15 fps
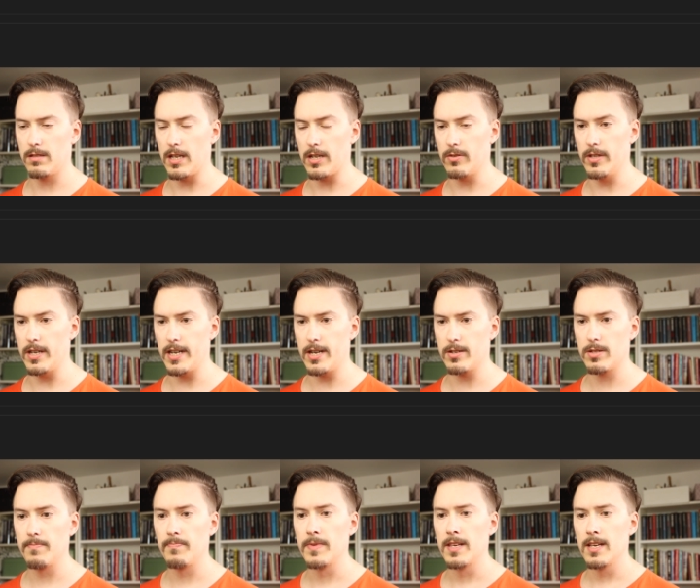echo that
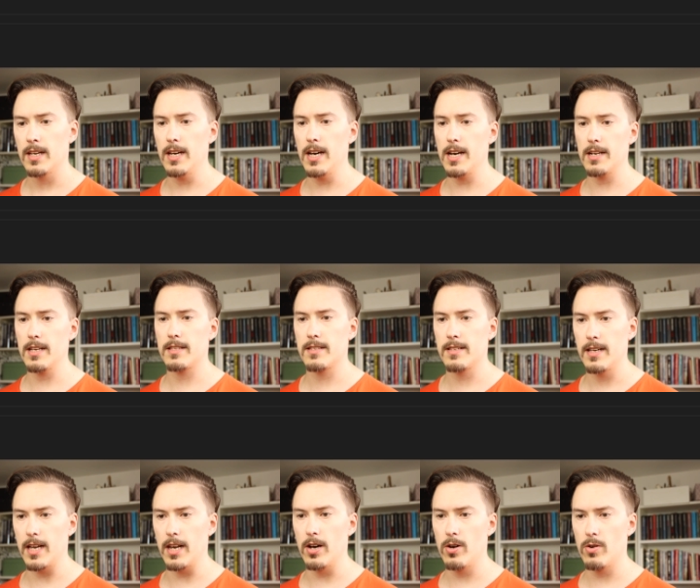out. And it's
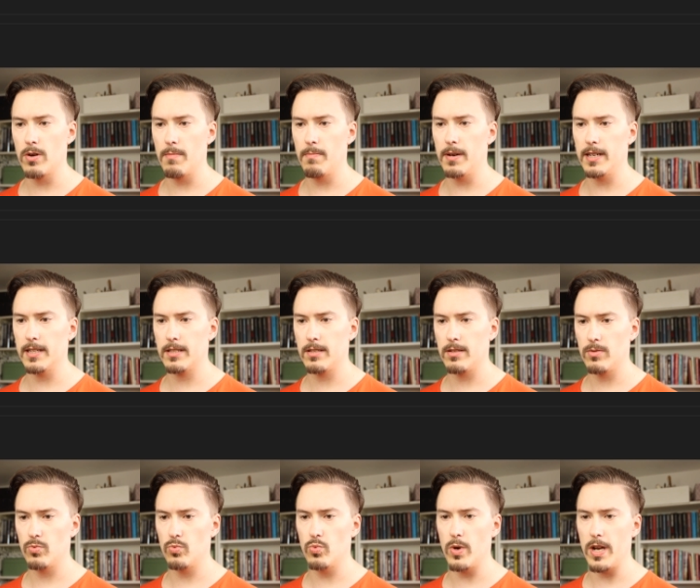hello, but
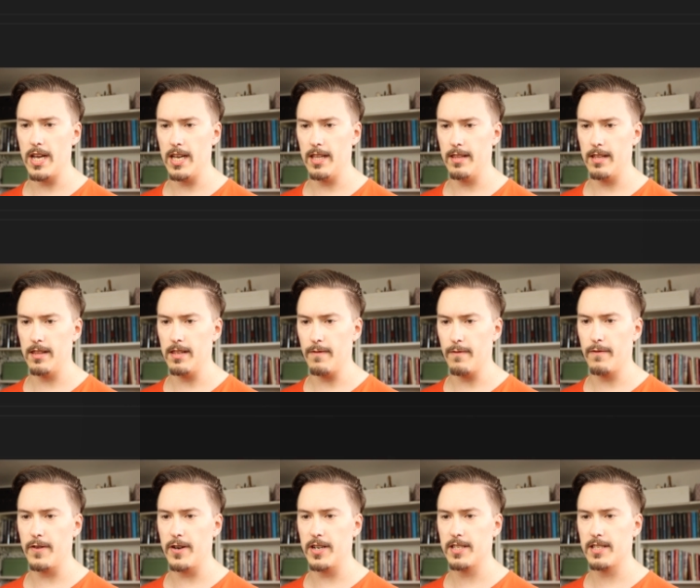with the
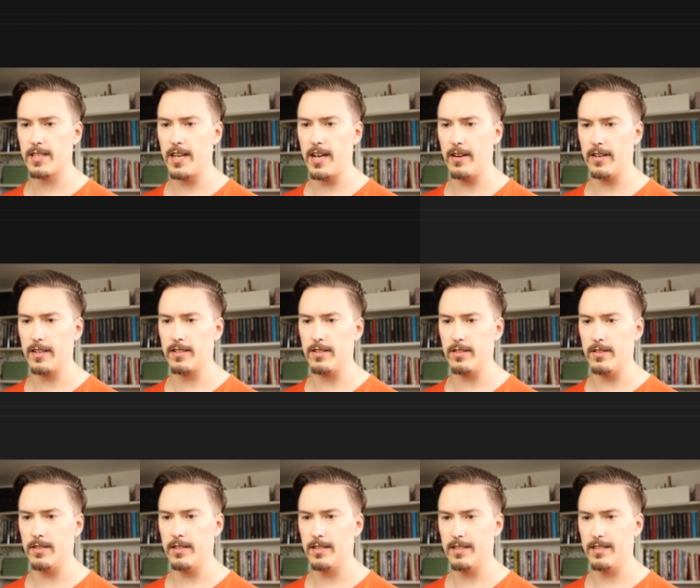first
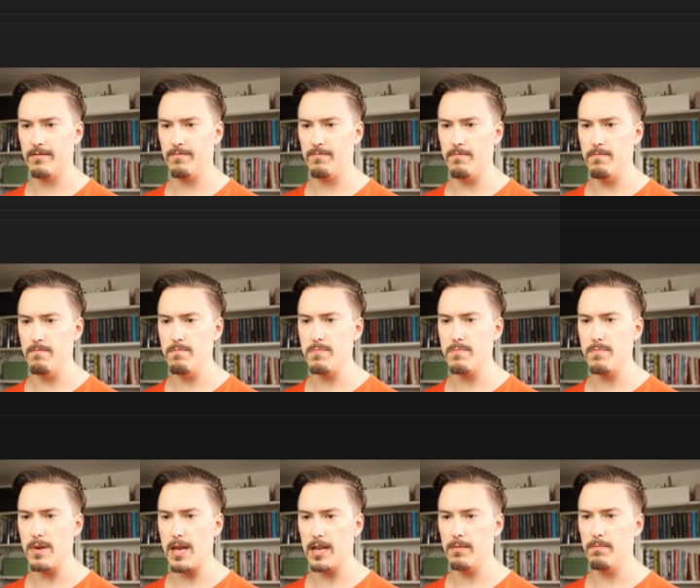character
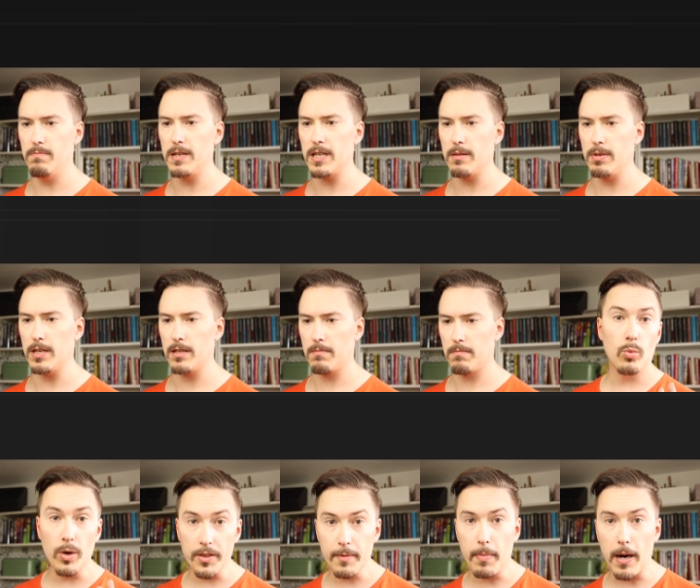made big.
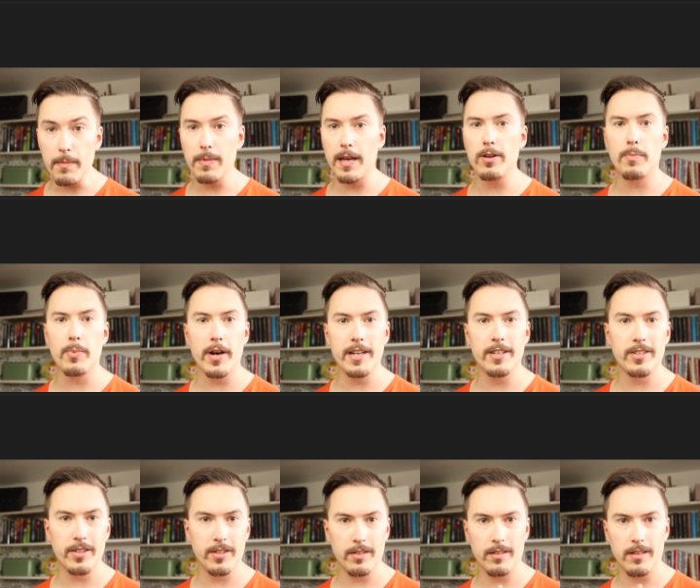What the pipeline
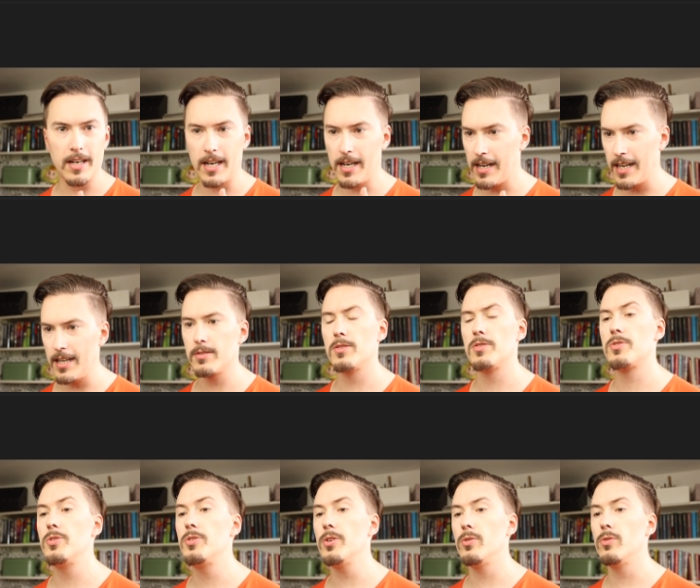operator allows us
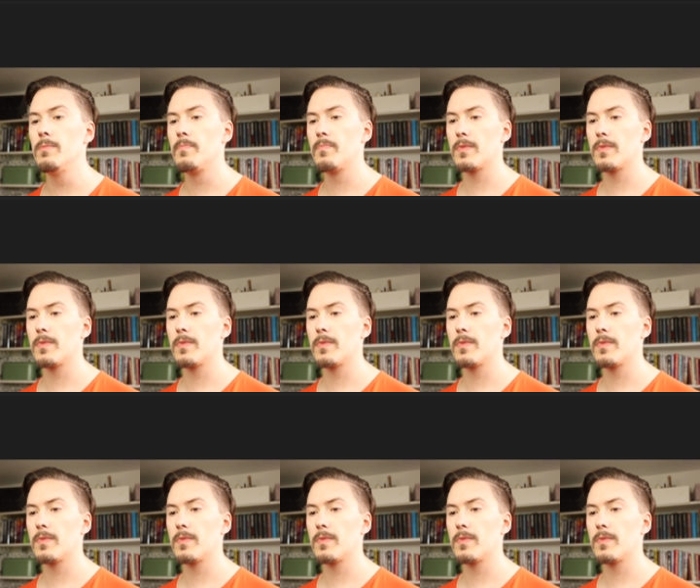to do